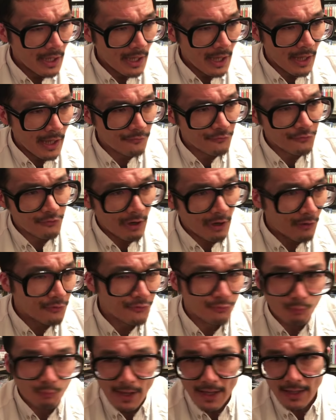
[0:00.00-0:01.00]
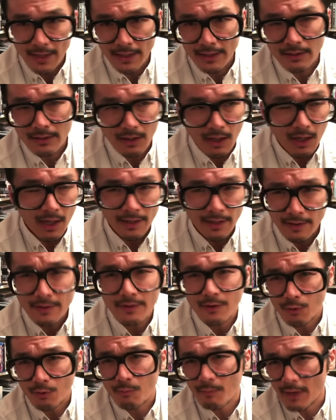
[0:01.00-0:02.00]
And so I was waiting in line,
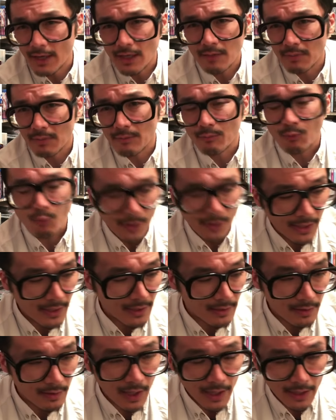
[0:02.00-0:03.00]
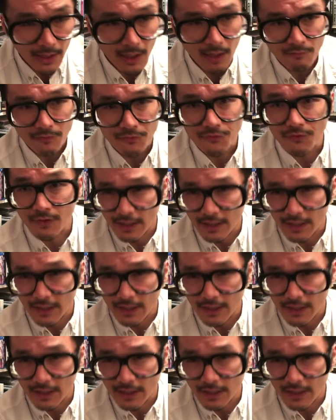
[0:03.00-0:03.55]
and there were many people waiting in line, obviously.